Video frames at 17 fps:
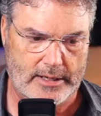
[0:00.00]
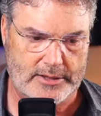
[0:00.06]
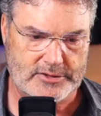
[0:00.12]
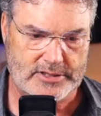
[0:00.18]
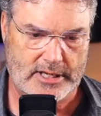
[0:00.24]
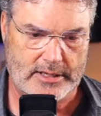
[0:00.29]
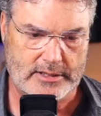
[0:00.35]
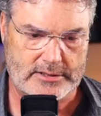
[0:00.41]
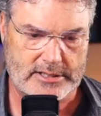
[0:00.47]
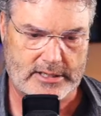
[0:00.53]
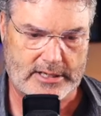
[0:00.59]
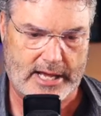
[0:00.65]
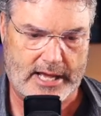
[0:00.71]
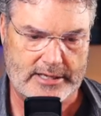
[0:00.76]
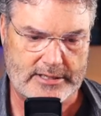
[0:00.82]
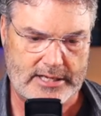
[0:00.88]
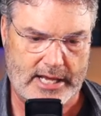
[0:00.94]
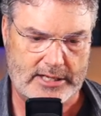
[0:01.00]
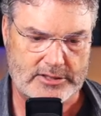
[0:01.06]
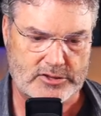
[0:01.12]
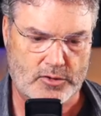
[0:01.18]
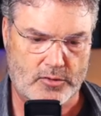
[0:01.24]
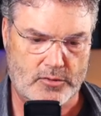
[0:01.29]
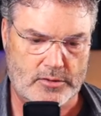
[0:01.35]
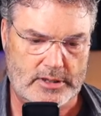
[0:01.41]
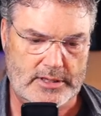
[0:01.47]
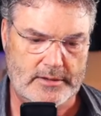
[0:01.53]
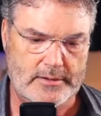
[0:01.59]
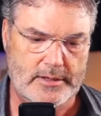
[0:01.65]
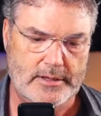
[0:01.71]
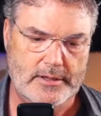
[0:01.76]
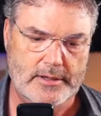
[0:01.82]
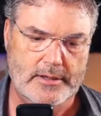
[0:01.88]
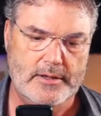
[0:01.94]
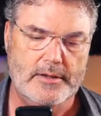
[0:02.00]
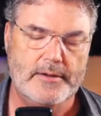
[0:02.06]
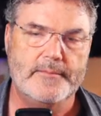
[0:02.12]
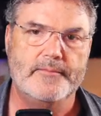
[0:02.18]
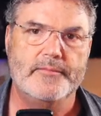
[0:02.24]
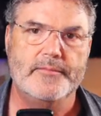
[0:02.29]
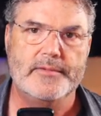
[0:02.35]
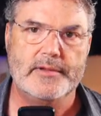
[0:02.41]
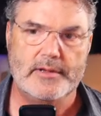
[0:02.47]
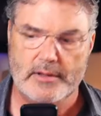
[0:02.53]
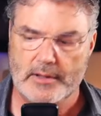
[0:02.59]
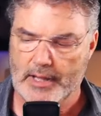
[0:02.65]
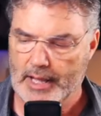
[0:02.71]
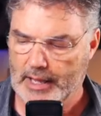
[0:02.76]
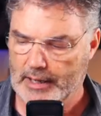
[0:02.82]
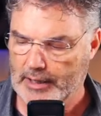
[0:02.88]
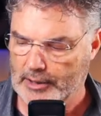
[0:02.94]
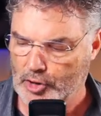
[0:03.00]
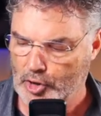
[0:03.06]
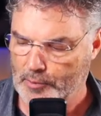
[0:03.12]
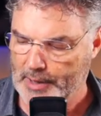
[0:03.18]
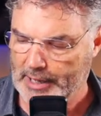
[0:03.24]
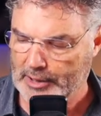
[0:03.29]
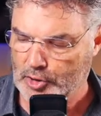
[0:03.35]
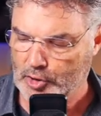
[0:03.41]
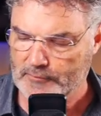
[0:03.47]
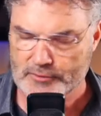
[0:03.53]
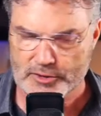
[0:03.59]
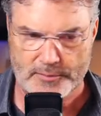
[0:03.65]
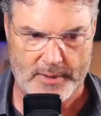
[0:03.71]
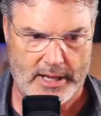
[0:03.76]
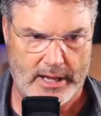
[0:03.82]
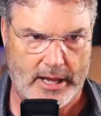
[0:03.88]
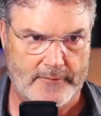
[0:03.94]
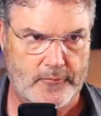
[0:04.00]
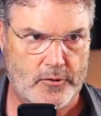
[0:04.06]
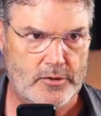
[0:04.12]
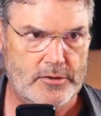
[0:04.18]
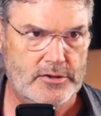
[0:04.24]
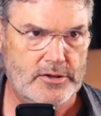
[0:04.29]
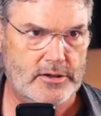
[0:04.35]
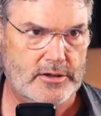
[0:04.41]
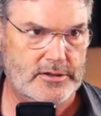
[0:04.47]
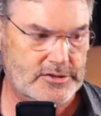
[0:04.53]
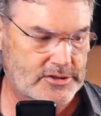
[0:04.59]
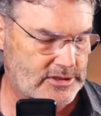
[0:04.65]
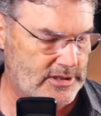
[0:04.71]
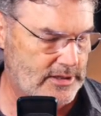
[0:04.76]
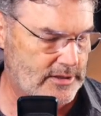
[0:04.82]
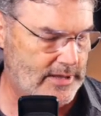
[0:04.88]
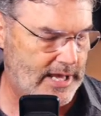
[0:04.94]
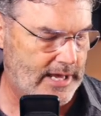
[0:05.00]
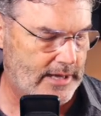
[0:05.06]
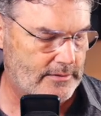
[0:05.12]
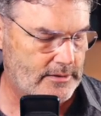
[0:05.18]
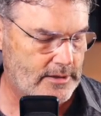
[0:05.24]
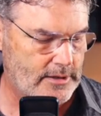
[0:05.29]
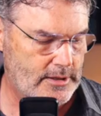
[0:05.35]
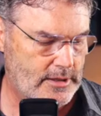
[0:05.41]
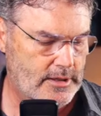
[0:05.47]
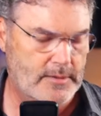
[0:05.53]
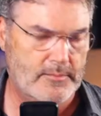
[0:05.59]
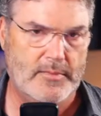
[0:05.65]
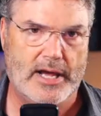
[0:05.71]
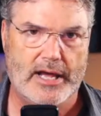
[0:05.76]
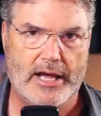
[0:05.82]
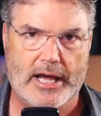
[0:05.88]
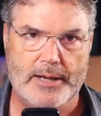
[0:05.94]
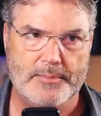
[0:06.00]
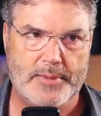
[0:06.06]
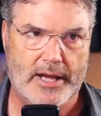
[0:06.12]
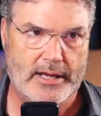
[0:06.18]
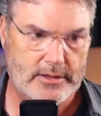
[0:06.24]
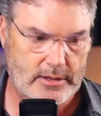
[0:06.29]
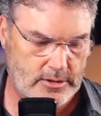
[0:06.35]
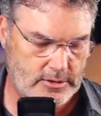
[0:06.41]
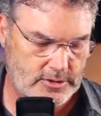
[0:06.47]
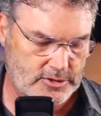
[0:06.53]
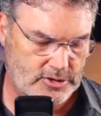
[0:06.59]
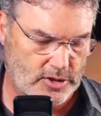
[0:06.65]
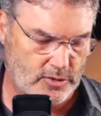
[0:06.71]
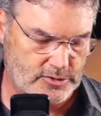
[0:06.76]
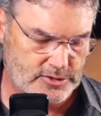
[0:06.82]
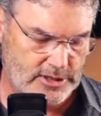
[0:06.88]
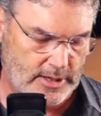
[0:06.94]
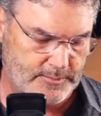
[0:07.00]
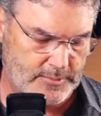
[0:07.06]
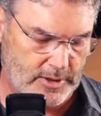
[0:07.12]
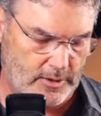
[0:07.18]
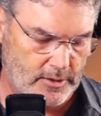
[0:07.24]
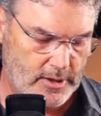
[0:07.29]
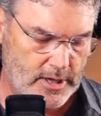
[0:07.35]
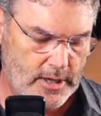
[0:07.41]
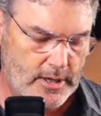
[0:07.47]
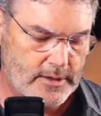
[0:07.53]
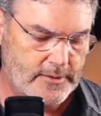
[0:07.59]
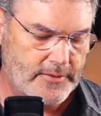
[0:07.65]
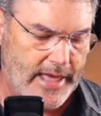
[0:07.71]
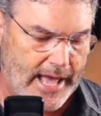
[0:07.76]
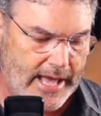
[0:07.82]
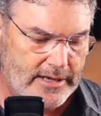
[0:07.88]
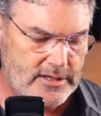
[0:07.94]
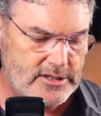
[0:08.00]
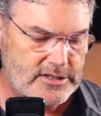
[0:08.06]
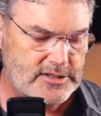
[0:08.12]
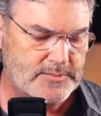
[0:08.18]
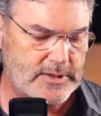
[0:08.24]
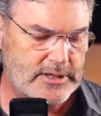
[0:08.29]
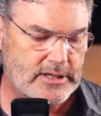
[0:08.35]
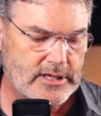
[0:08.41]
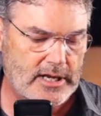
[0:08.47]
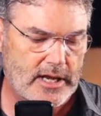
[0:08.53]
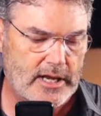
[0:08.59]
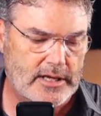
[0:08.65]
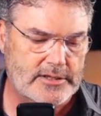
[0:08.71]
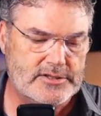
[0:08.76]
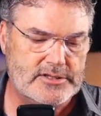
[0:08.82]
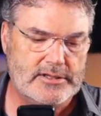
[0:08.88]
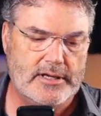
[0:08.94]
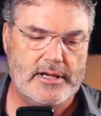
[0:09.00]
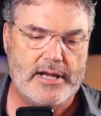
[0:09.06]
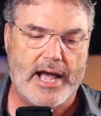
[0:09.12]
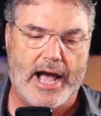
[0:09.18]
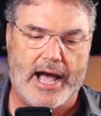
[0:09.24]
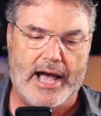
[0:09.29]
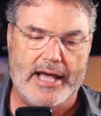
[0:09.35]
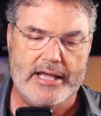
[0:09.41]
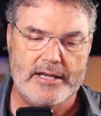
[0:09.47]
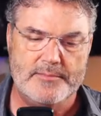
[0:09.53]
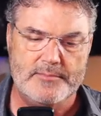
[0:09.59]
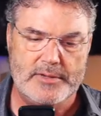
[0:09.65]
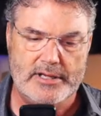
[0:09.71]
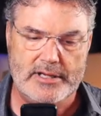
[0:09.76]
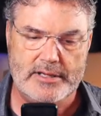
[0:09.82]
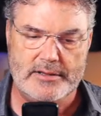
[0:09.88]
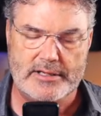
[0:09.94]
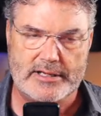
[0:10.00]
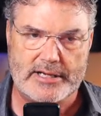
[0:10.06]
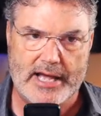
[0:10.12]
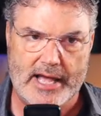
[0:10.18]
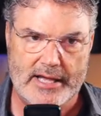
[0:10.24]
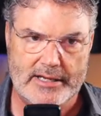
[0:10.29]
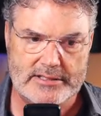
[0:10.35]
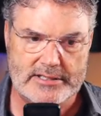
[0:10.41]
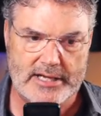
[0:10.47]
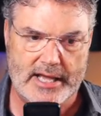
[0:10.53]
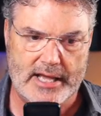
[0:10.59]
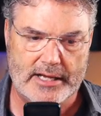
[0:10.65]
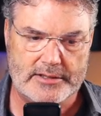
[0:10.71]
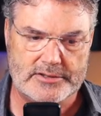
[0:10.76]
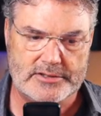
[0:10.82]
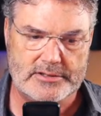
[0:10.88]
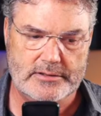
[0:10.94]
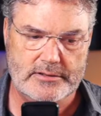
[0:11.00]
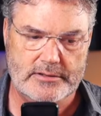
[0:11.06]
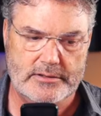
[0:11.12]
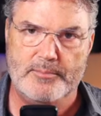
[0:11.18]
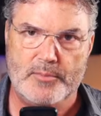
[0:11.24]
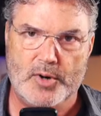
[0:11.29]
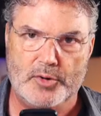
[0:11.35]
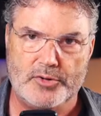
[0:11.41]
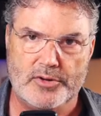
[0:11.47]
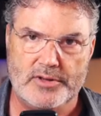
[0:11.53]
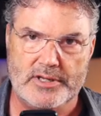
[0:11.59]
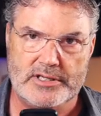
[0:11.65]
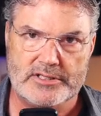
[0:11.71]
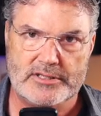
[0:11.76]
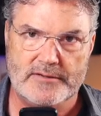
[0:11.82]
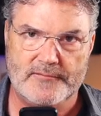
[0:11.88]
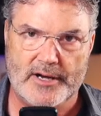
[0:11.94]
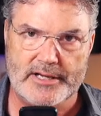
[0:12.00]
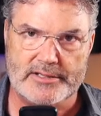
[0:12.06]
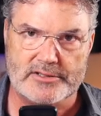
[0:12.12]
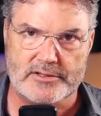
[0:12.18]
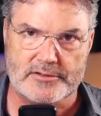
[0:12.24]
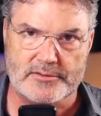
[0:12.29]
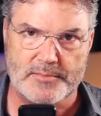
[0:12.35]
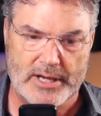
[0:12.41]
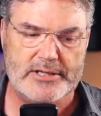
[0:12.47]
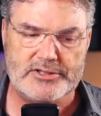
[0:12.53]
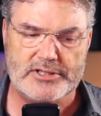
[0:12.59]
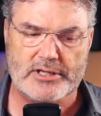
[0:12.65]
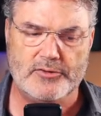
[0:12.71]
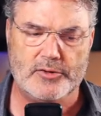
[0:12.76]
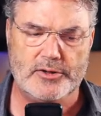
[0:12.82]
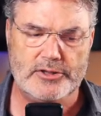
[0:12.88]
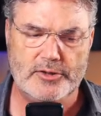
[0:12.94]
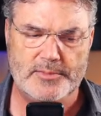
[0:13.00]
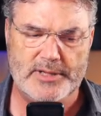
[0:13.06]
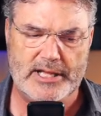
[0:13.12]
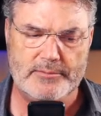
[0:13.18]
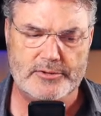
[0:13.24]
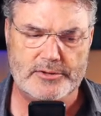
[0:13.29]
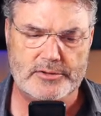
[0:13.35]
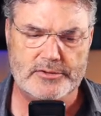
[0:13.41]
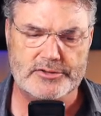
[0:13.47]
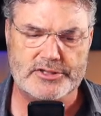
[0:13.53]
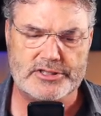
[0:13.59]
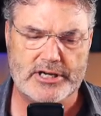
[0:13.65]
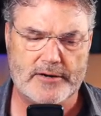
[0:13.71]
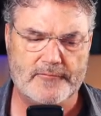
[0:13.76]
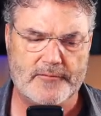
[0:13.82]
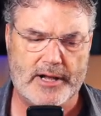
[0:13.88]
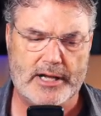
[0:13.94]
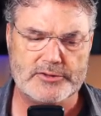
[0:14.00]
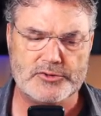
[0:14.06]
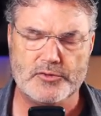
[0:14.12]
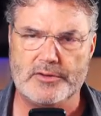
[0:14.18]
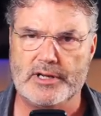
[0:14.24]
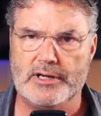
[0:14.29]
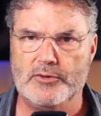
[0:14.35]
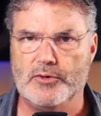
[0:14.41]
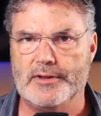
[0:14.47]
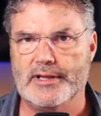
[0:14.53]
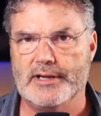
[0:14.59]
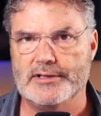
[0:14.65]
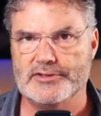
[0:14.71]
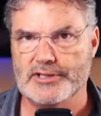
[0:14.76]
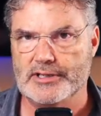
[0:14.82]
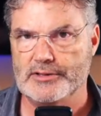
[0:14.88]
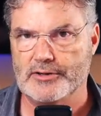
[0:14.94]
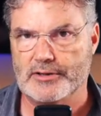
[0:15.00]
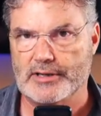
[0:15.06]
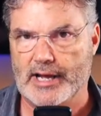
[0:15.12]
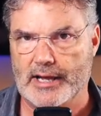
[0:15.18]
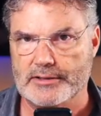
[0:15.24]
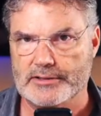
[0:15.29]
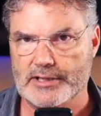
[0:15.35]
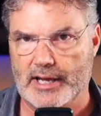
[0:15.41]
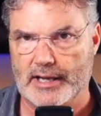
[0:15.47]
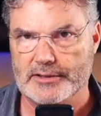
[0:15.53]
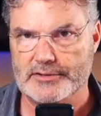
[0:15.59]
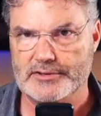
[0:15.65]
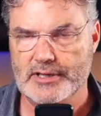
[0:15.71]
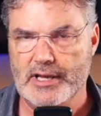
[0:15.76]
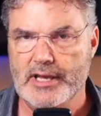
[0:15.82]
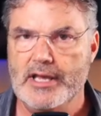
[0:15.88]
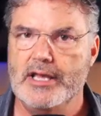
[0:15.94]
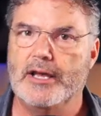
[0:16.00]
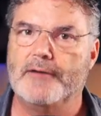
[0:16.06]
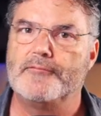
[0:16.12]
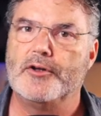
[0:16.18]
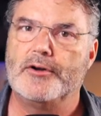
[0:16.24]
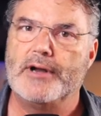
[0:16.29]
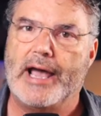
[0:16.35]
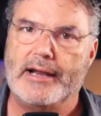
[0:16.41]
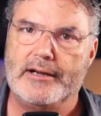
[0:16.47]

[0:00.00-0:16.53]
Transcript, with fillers: and I set it to contacts only, and I go back over to my iPhone, you're going to see that, my iPad shows up here. That is because I am in the contacts on both of these devices. Basically what you'll be able to do is share files with anyone that is in your contacts. If they're